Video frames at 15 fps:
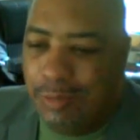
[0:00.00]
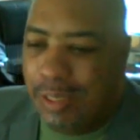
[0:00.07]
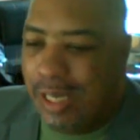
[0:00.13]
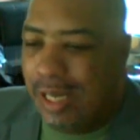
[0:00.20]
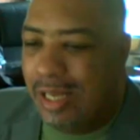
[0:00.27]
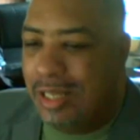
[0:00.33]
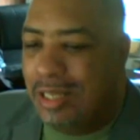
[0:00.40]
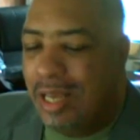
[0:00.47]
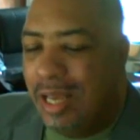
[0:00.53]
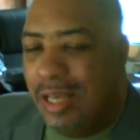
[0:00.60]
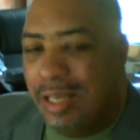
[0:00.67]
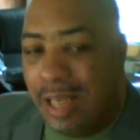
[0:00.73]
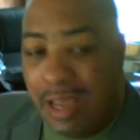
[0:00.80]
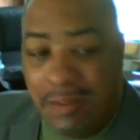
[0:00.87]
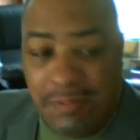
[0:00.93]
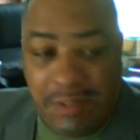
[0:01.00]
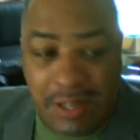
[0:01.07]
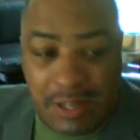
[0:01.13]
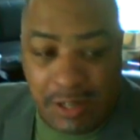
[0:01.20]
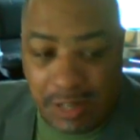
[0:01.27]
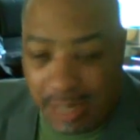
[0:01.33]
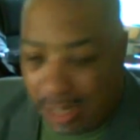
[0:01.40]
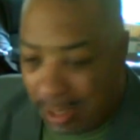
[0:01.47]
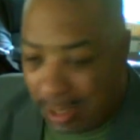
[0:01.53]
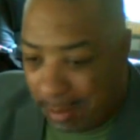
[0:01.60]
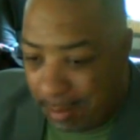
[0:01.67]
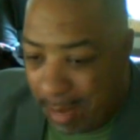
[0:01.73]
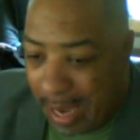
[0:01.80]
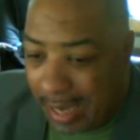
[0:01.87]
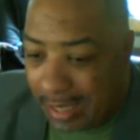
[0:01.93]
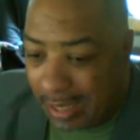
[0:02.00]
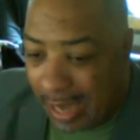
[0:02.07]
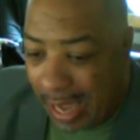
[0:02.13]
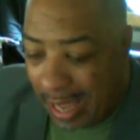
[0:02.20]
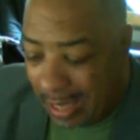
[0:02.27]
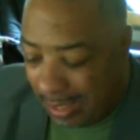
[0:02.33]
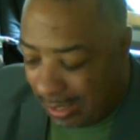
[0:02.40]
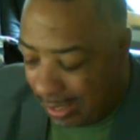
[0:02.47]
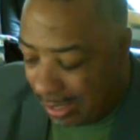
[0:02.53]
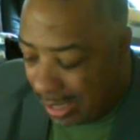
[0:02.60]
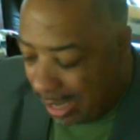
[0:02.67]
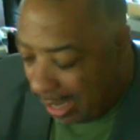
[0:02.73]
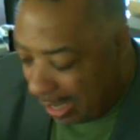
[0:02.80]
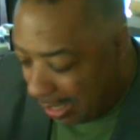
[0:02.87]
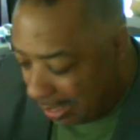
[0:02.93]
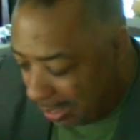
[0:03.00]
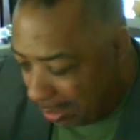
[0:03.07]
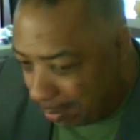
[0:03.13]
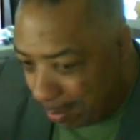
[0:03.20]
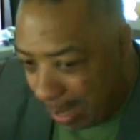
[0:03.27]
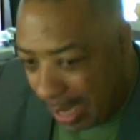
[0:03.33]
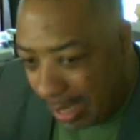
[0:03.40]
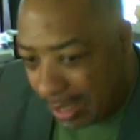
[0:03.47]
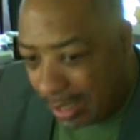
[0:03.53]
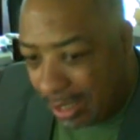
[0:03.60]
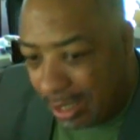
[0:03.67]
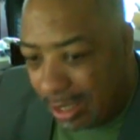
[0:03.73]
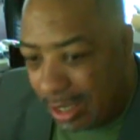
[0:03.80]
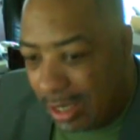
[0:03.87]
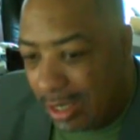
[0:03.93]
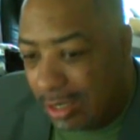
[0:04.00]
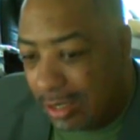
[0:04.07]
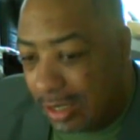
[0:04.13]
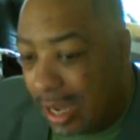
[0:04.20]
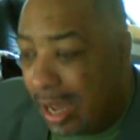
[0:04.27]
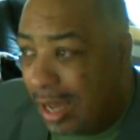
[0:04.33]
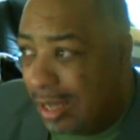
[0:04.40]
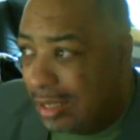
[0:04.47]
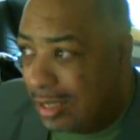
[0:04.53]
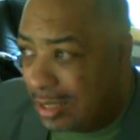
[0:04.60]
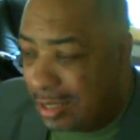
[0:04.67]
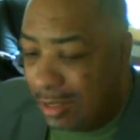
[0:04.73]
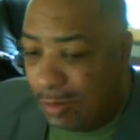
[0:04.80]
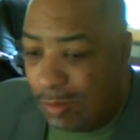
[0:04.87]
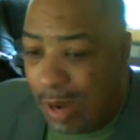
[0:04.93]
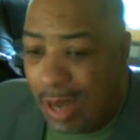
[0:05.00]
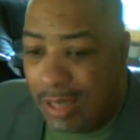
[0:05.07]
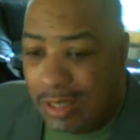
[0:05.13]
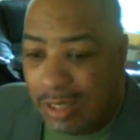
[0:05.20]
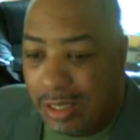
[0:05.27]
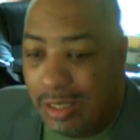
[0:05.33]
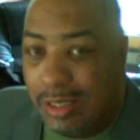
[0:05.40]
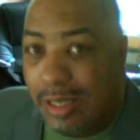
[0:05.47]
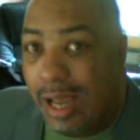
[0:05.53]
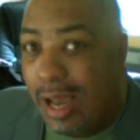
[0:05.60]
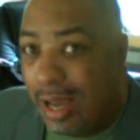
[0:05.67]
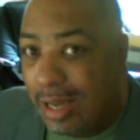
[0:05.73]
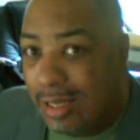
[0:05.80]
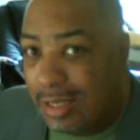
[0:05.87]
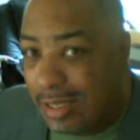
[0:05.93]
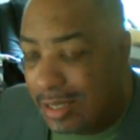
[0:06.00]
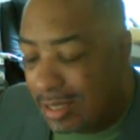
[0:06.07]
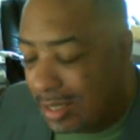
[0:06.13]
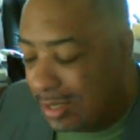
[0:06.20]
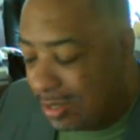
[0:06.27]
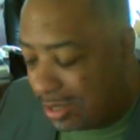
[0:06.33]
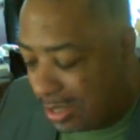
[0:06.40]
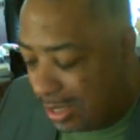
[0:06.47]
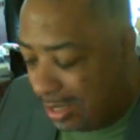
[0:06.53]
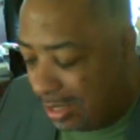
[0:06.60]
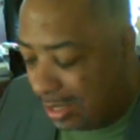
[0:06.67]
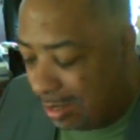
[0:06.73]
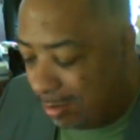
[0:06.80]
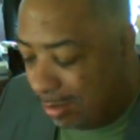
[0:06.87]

because they figure in the back alley and in the back, God is still watching. God could still see them.